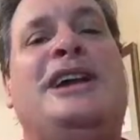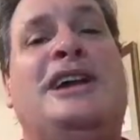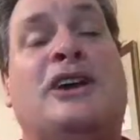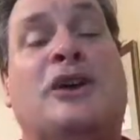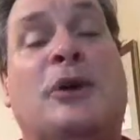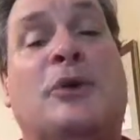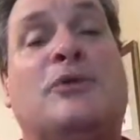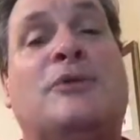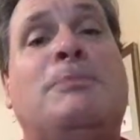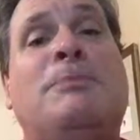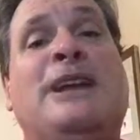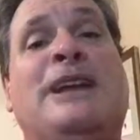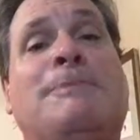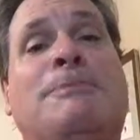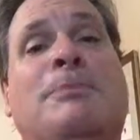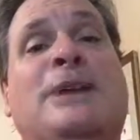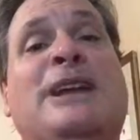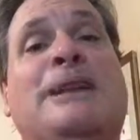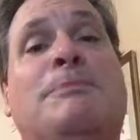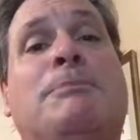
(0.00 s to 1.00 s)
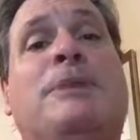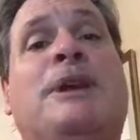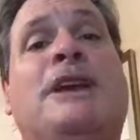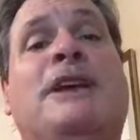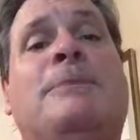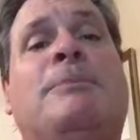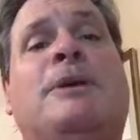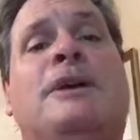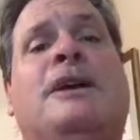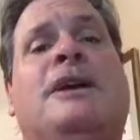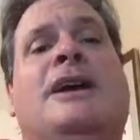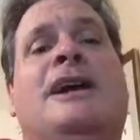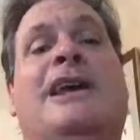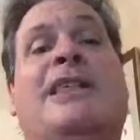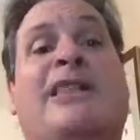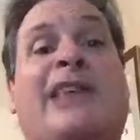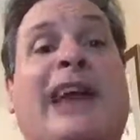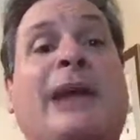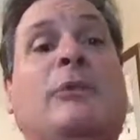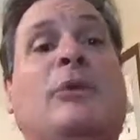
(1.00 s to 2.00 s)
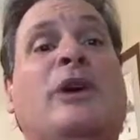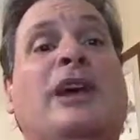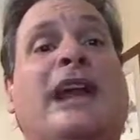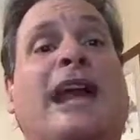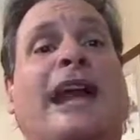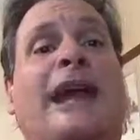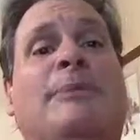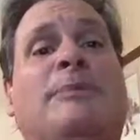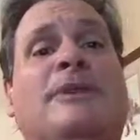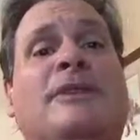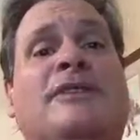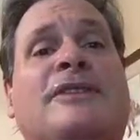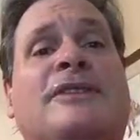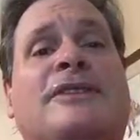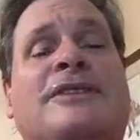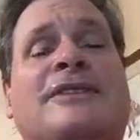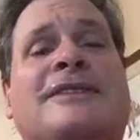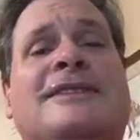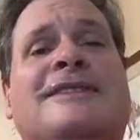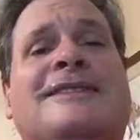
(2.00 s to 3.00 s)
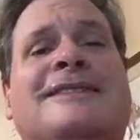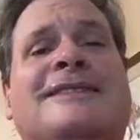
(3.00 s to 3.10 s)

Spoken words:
It goes beep, beep, beep. Then what happens?